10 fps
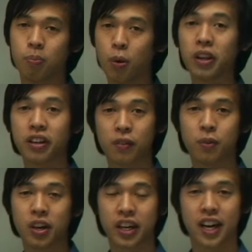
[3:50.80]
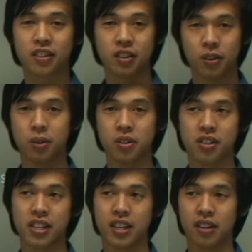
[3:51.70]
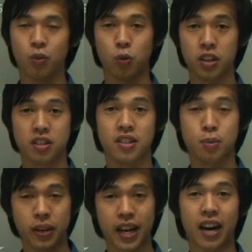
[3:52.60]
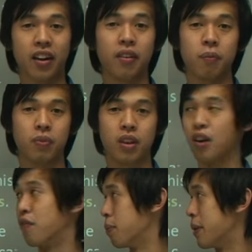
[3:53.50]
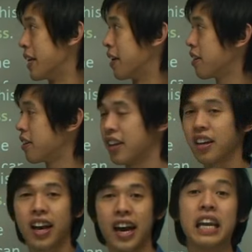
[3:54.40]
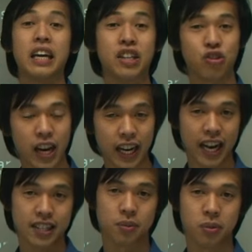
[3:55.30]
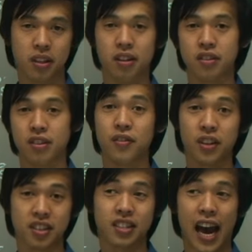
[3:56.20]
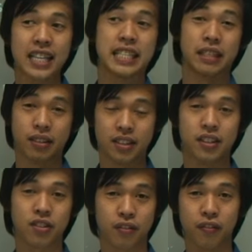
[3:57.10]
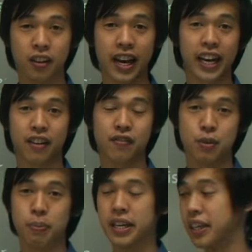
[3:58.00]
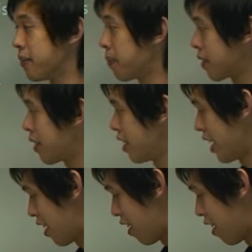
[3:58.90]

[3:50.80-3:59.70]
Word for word: boiling of the water can actually cause the water to spit out of the beaker, and it can drag acid with it. So you've got this acid essentially flying out of this beaker. And